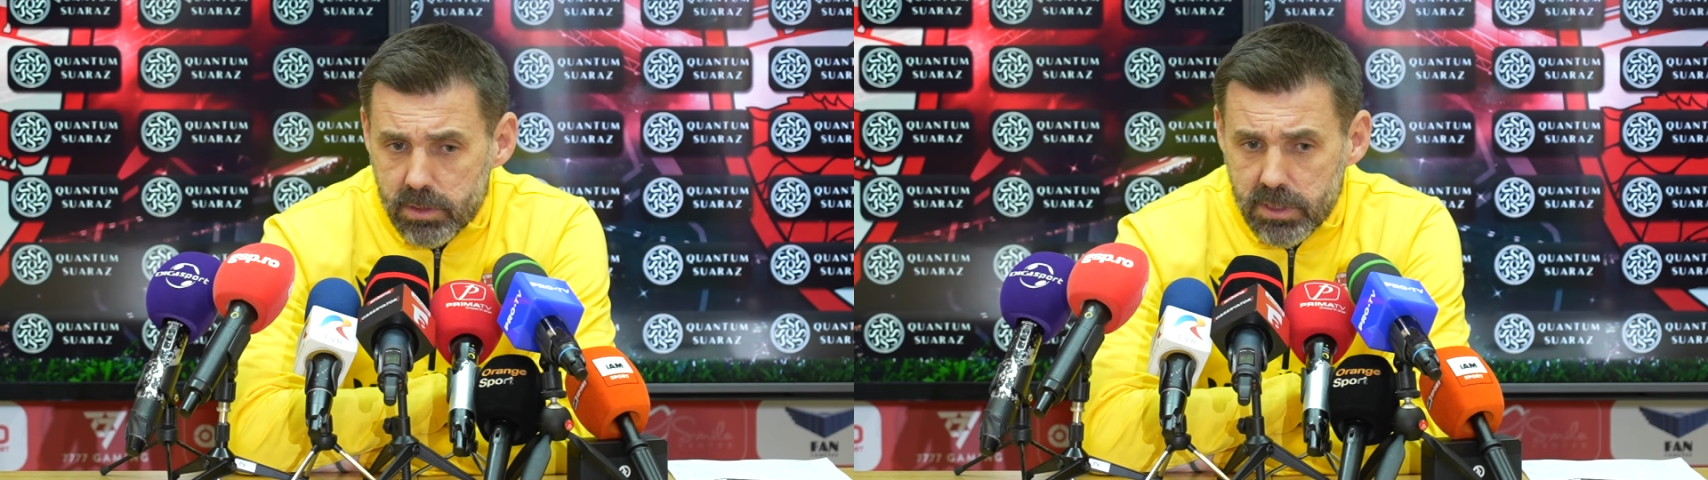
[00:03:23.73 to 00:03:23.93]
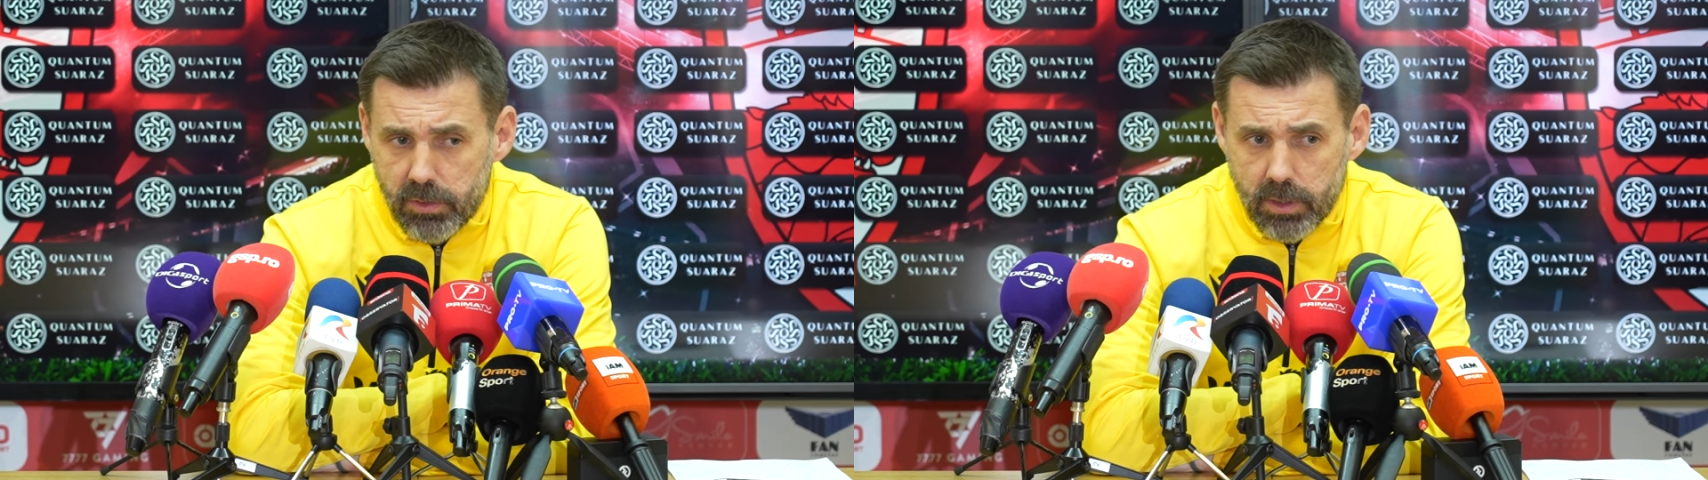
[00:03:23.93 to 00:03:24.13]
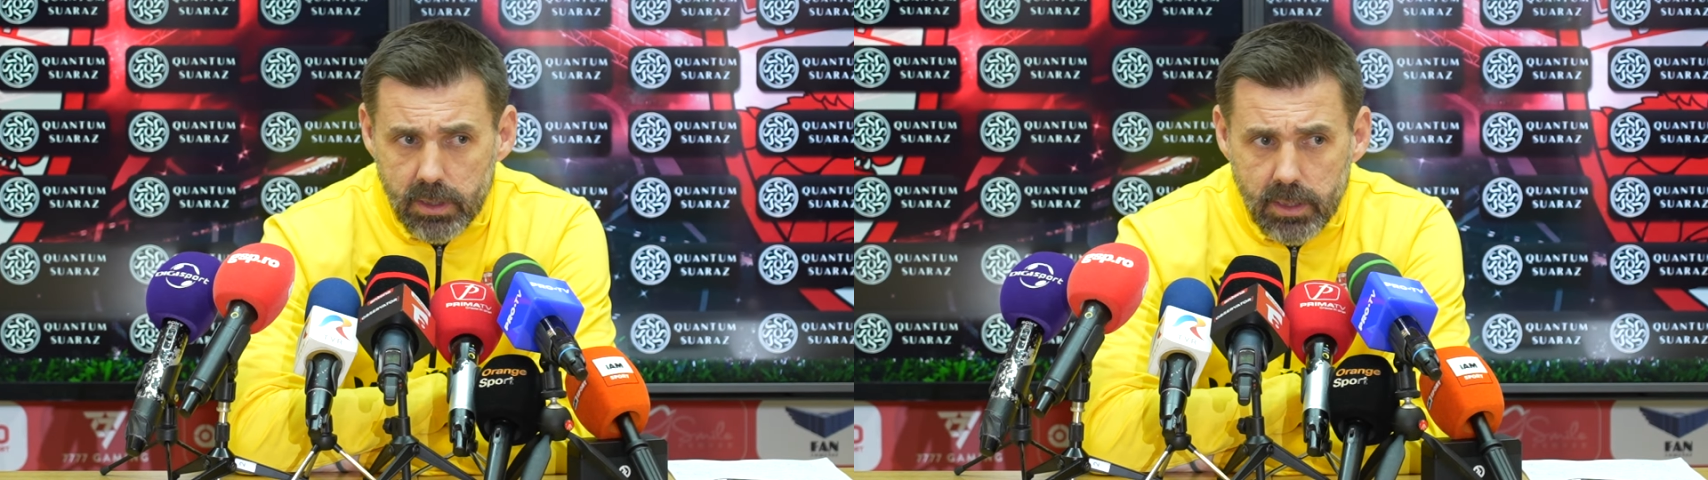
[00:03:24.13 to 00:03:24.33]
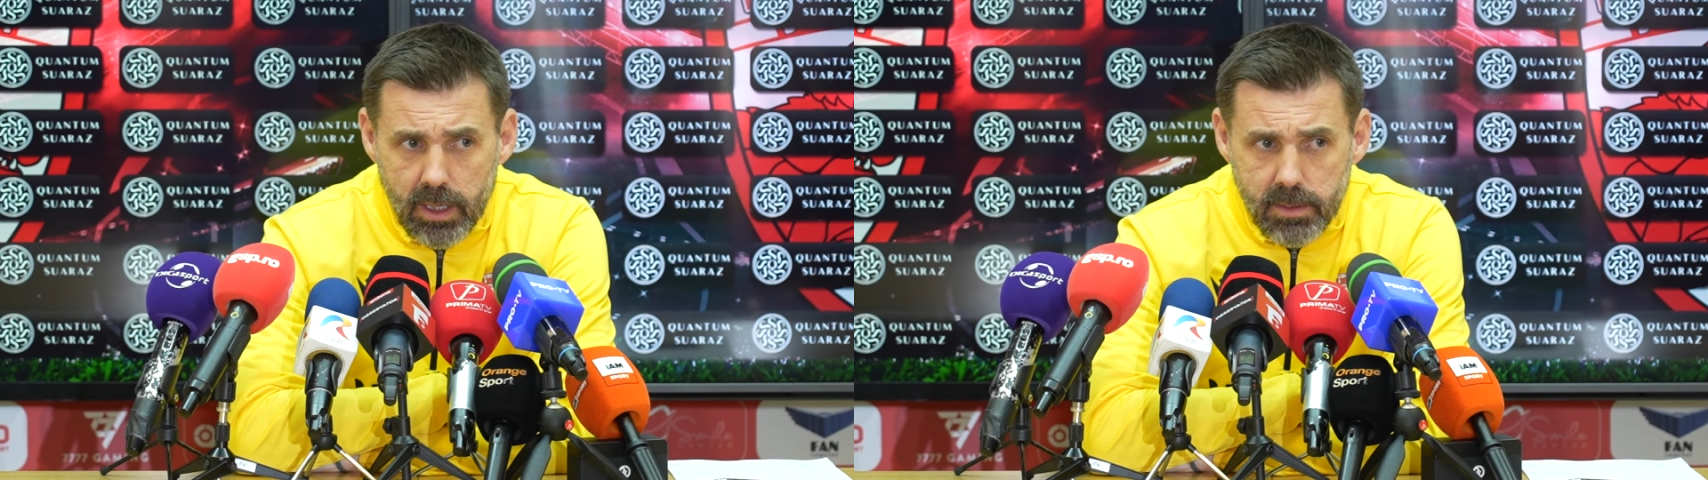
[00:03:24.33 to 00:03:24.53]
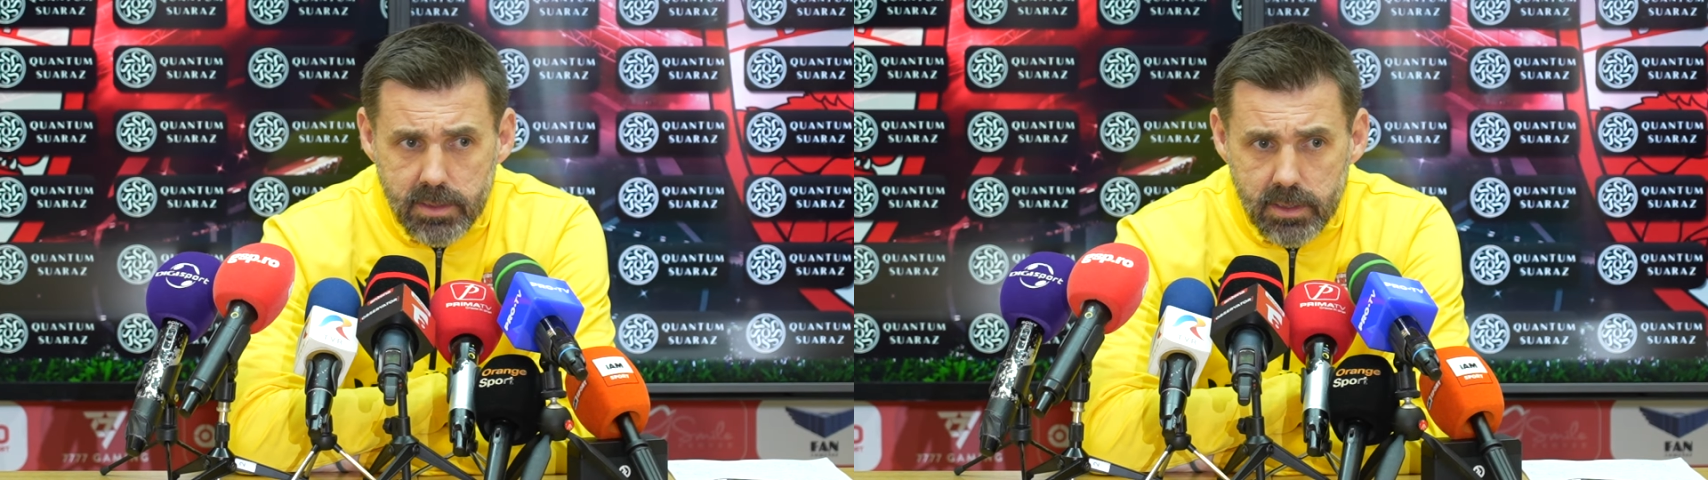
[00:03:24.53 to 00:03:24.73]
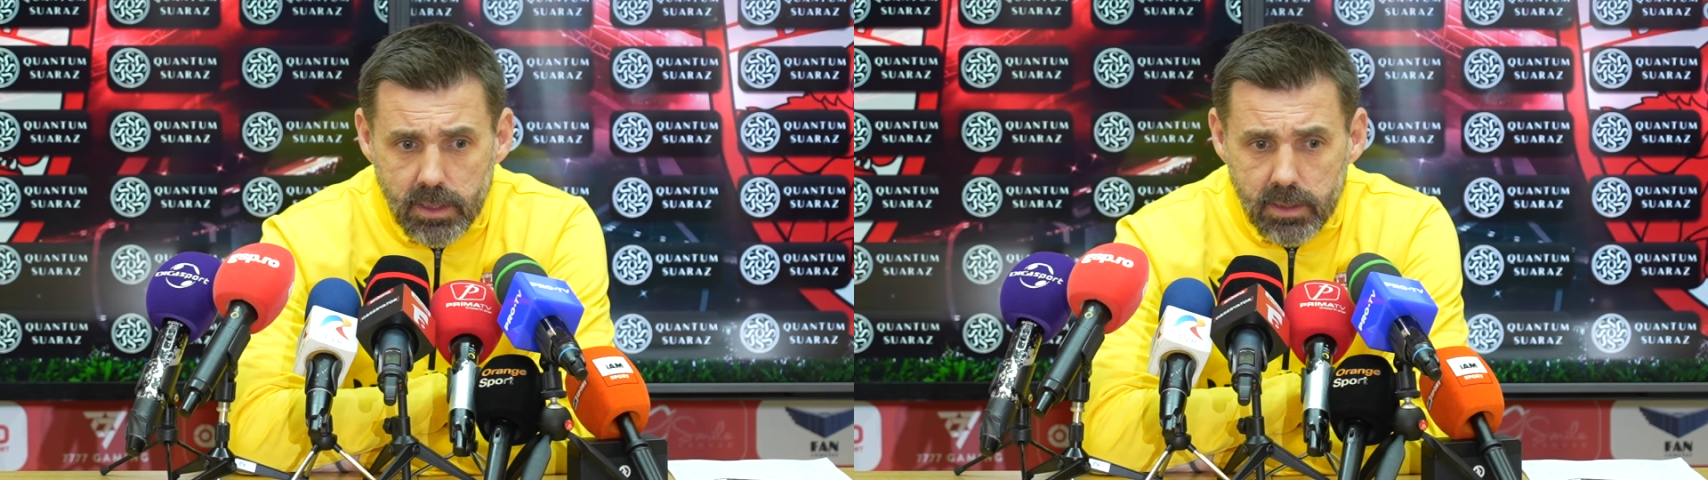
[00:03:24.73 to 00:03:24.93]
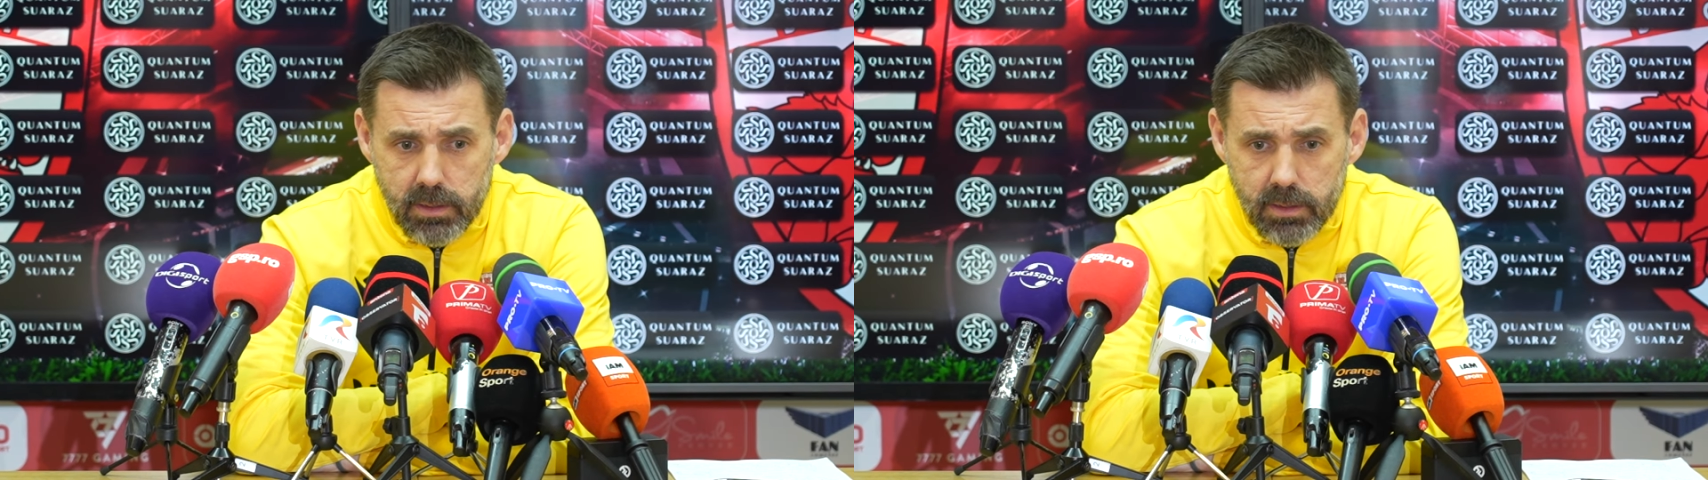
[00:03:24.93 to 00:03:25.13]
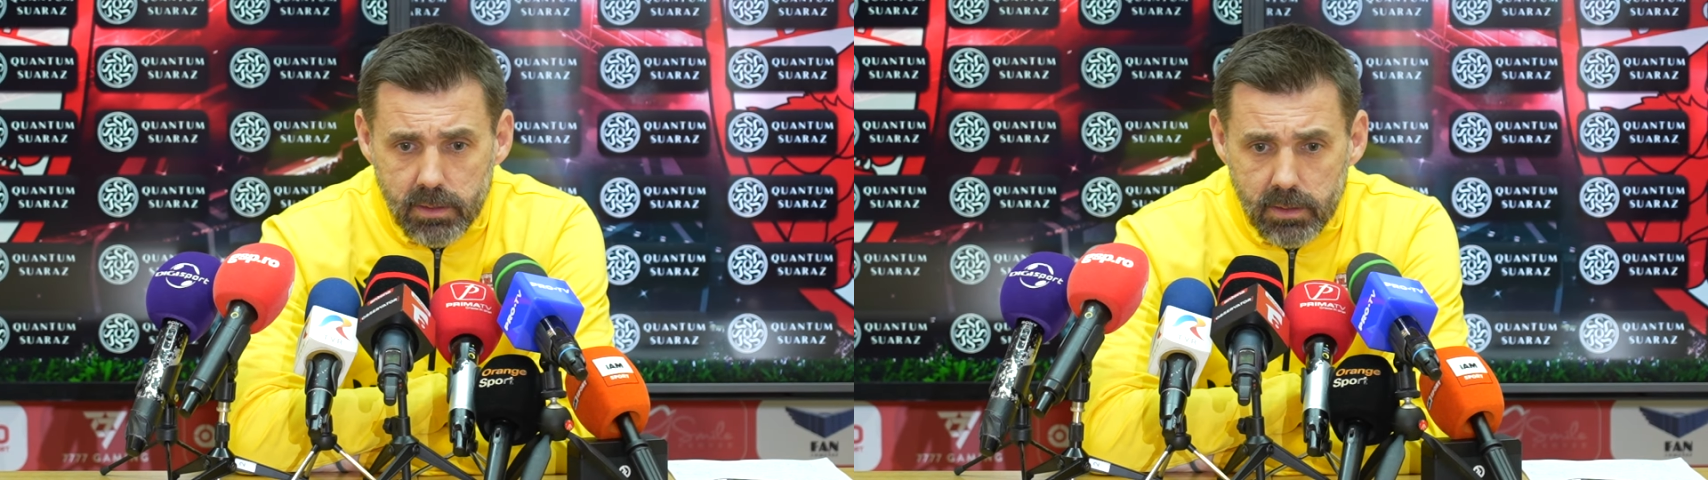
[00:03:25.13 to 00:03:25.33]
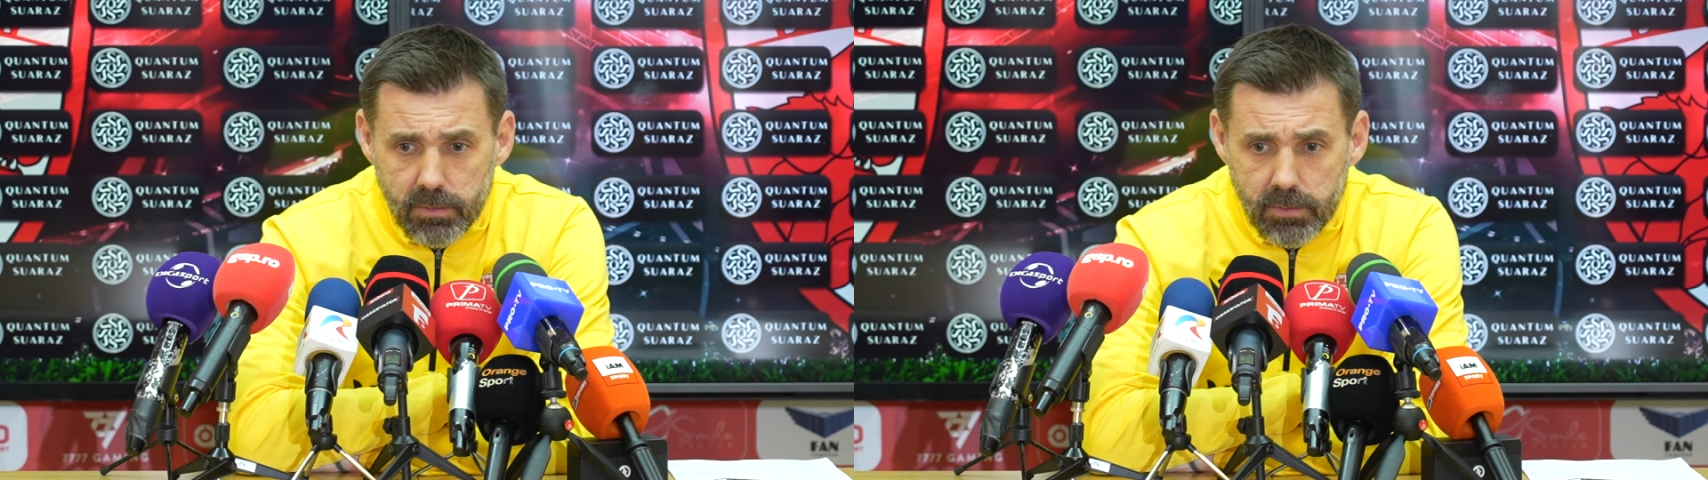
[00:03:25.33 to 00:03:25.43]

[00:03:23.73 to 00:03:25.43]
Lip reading: several times that